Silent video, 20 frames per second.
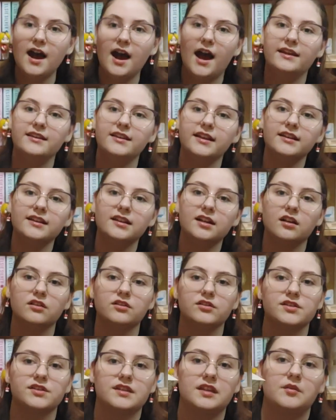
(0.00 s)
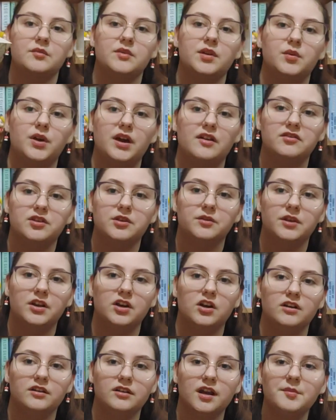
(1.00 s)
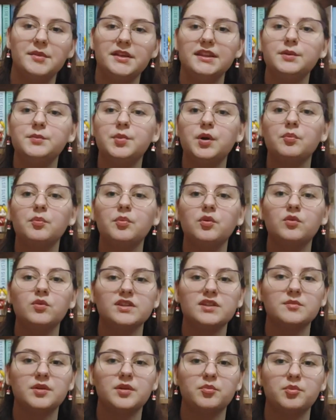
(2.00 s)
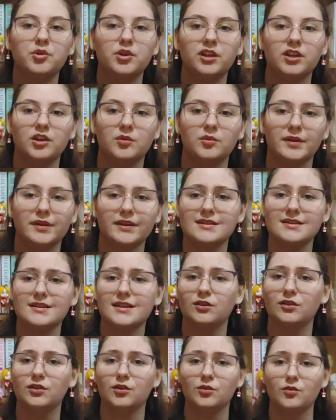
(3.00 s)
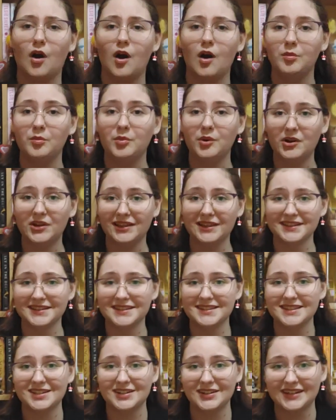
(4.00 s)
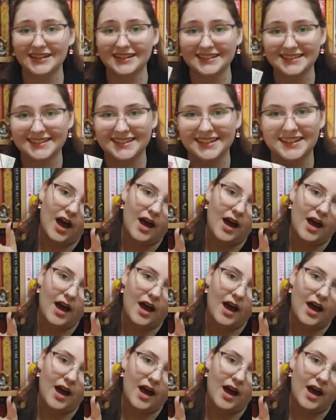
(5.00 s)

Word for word: I like the color scheme that we have going on. I mean, the purple was a bit prettier, but it's like the wrong book in the series.